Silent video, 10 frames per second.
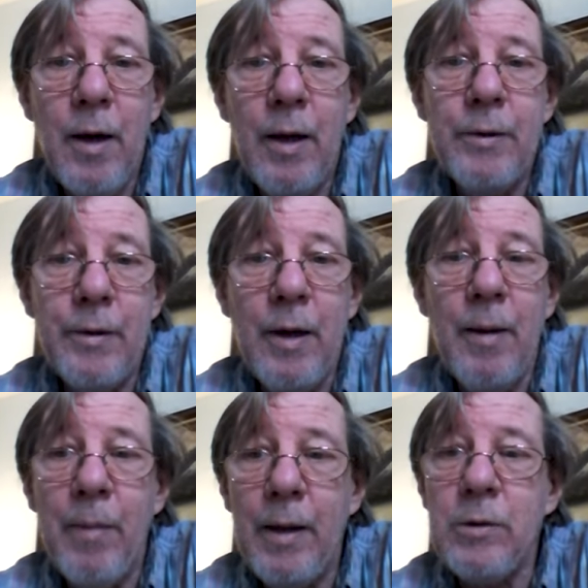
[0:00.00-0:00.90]
under
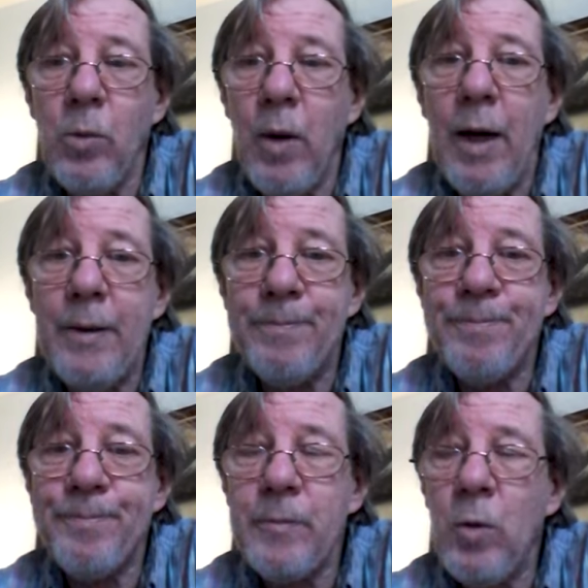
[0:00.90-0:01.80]
uh, Mike DeWine.
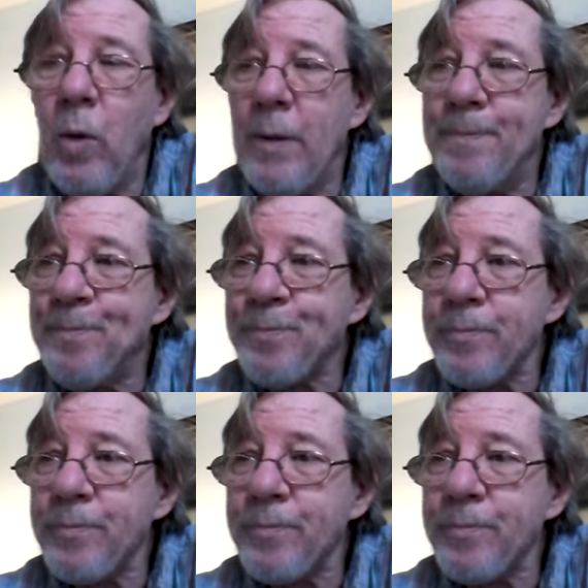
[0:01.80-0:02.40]
DeWine.